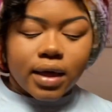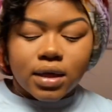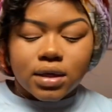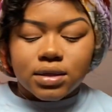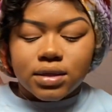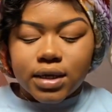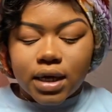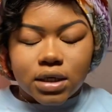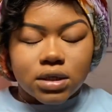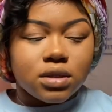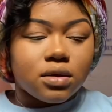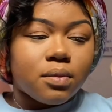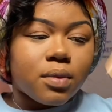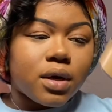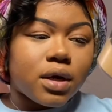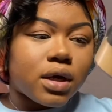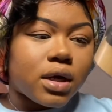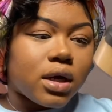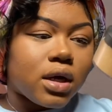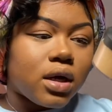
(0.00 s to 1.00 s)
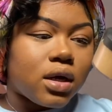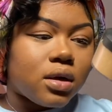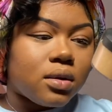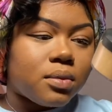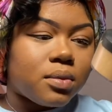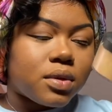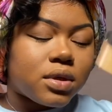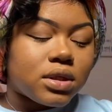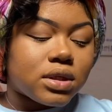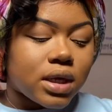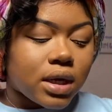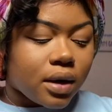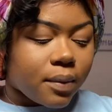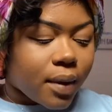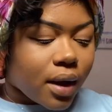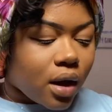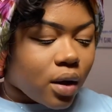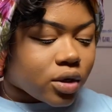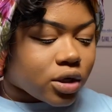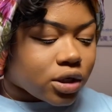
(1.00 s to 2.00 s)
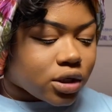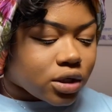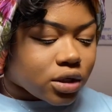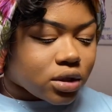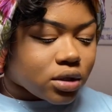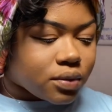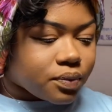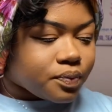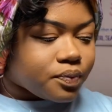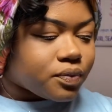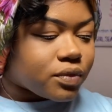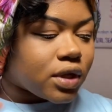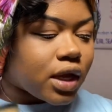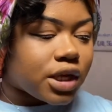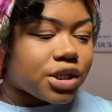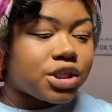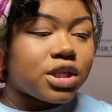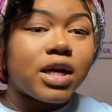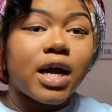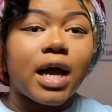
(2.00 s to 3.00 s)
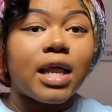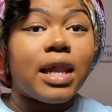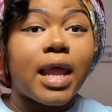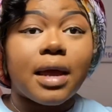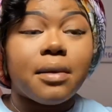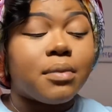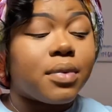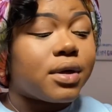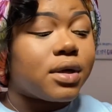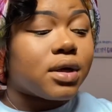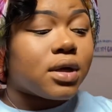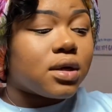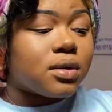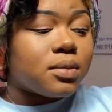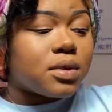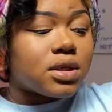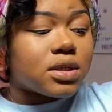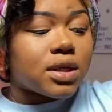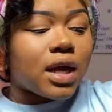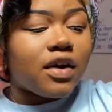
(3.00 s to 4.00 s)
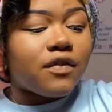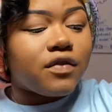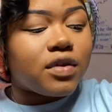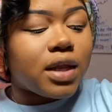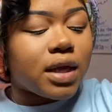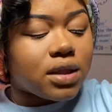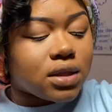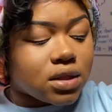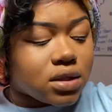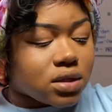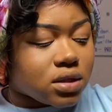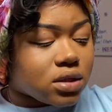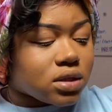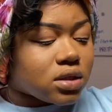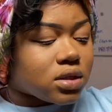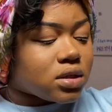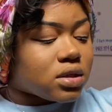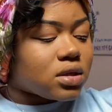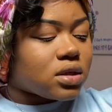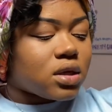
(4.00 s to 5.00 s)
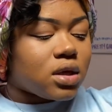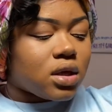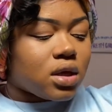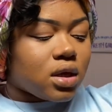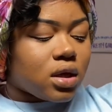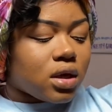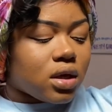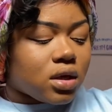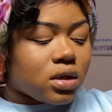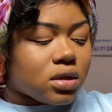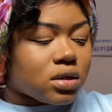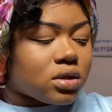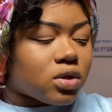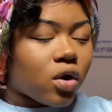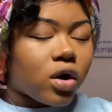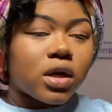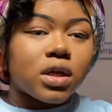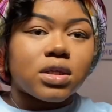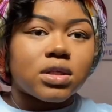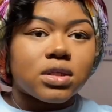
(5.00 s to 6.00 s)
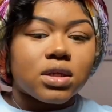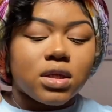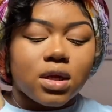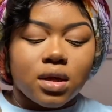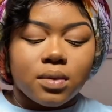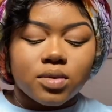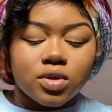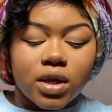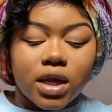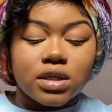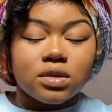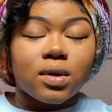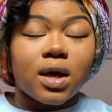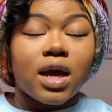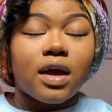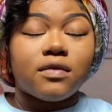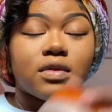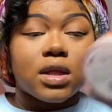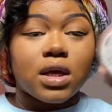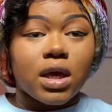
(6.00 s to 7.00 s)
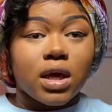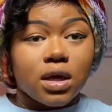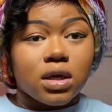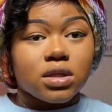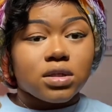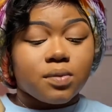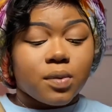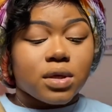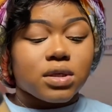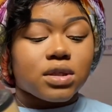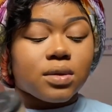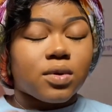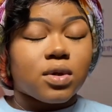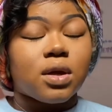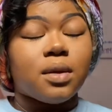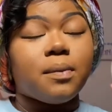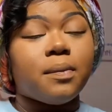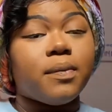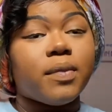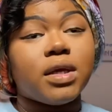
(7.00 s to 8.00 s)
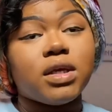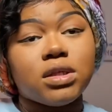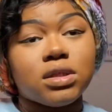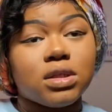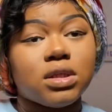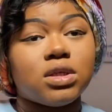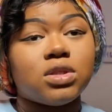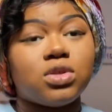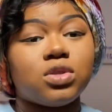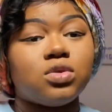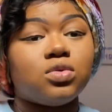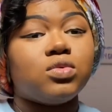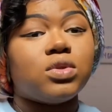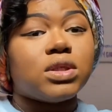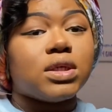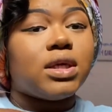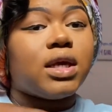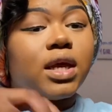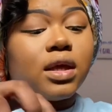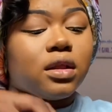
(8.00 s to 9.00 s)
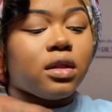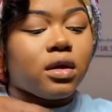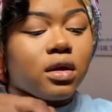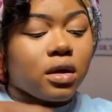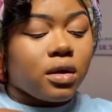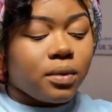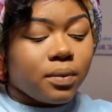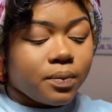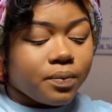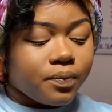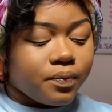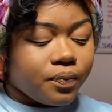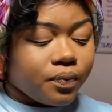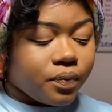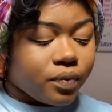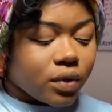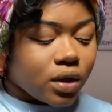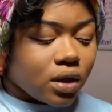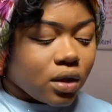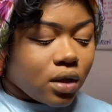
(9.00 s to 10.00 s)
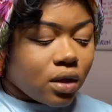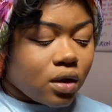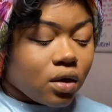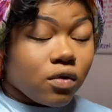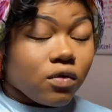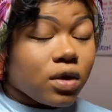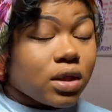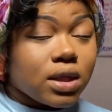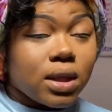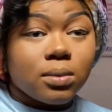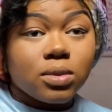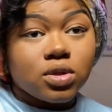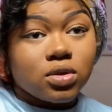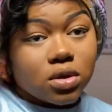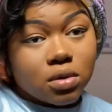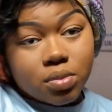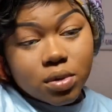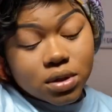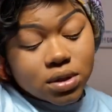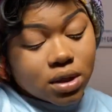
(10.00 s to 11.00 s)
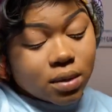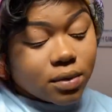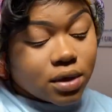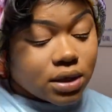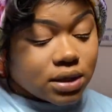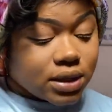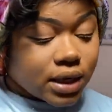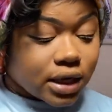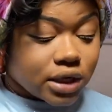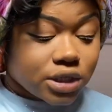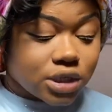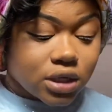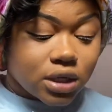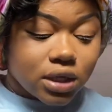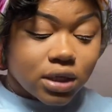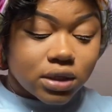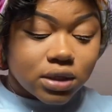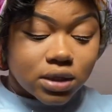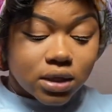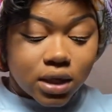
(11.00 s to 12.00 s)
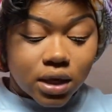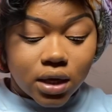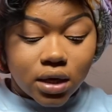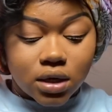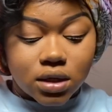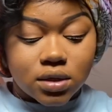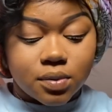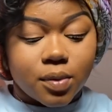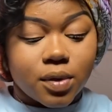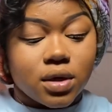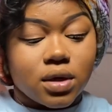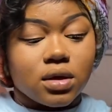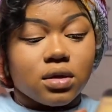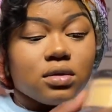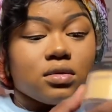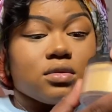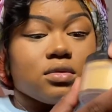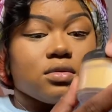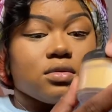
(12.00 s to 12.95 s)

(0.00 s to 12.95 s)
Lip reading: Sacha Buttercup setting powder. I should have got light Buttercup because I feel like this just darkens it up. So that's why I have the Airspun. So I'm gonna mix these two together. Really, I'm just gonna put some of the Sacha into the Airspun,